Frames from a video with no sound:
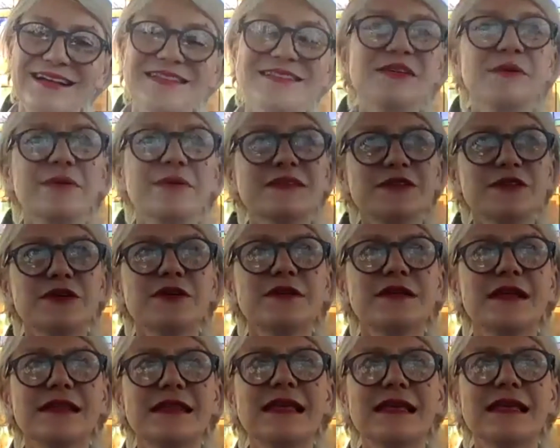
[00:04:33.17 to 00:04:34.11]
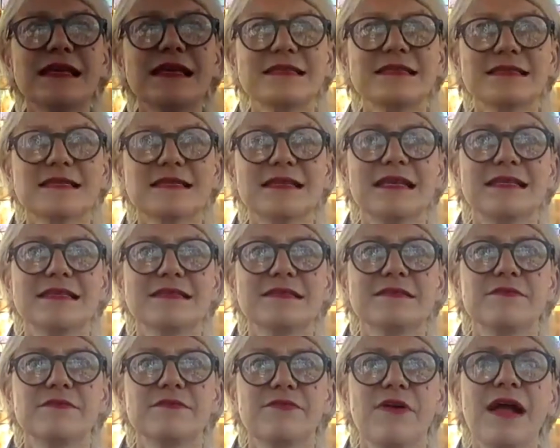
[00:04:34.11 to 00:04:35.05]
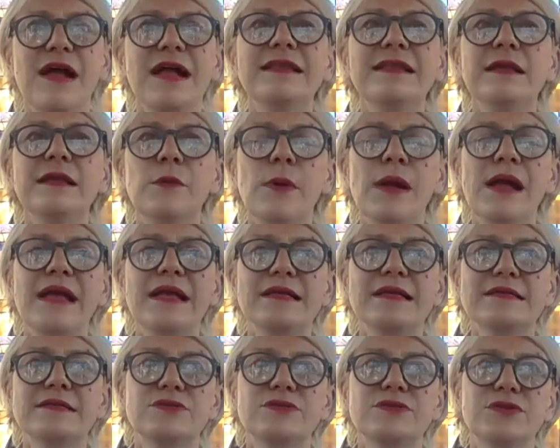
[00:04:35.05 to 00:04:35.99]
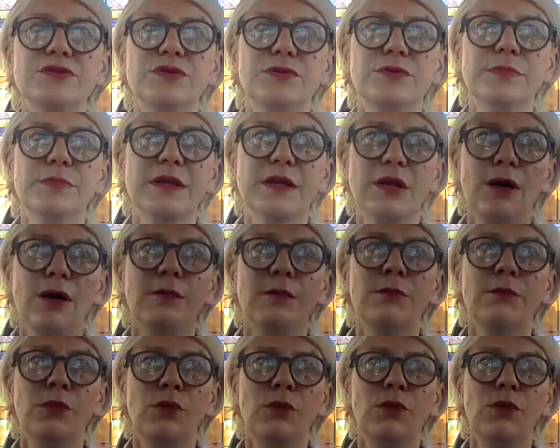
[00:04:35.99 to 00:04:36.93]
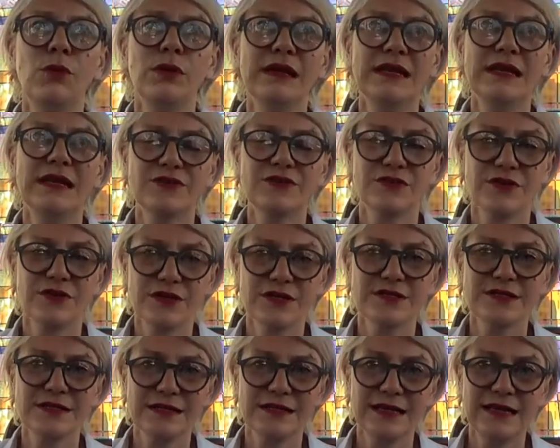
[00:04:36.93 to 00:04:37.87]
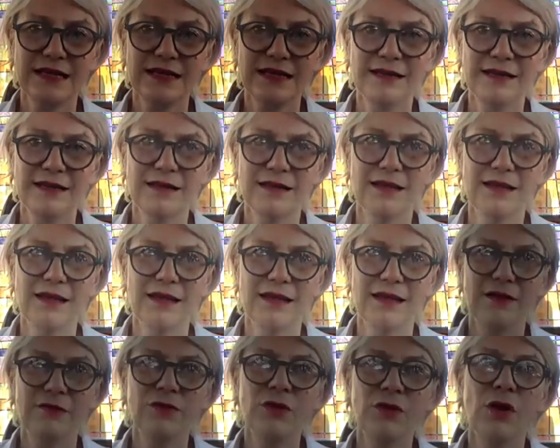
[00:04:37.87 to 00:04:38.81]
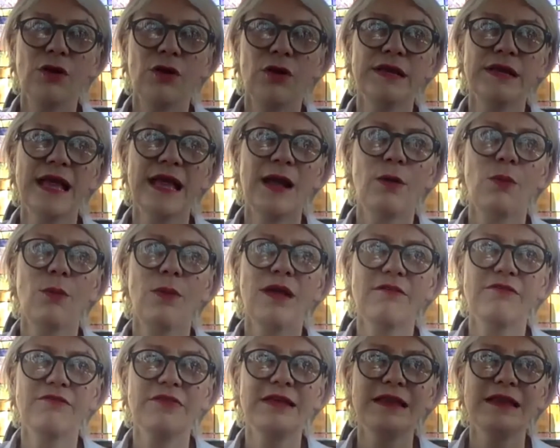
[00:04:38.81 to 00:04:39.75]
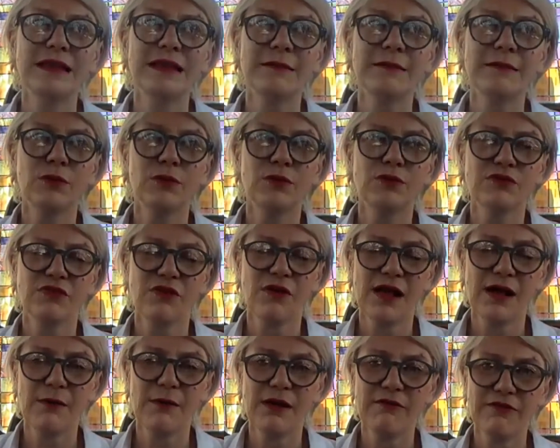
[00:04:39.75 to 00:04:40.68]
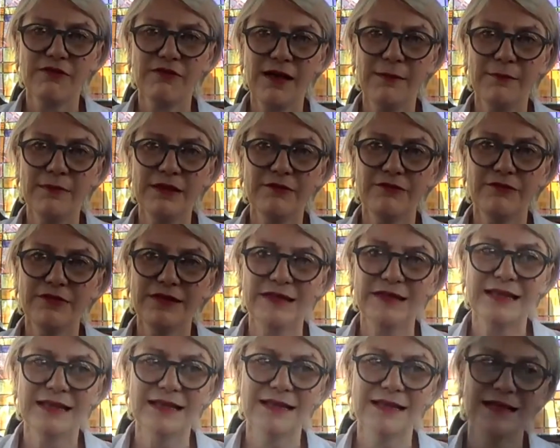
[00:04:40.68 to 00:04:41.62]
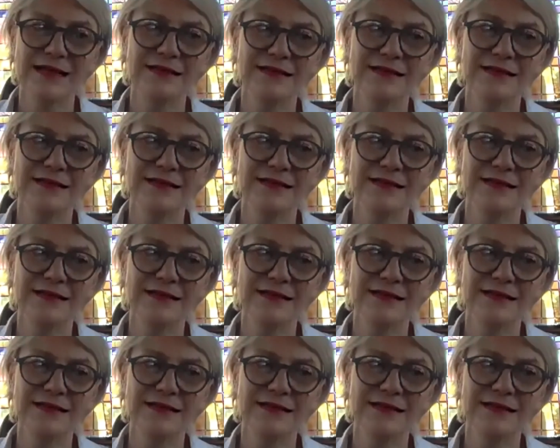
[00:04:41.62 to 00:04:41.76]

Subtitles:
So it's good. I think it's finding ways to become more literate in not only how we're feeling, but also how our family are feeling.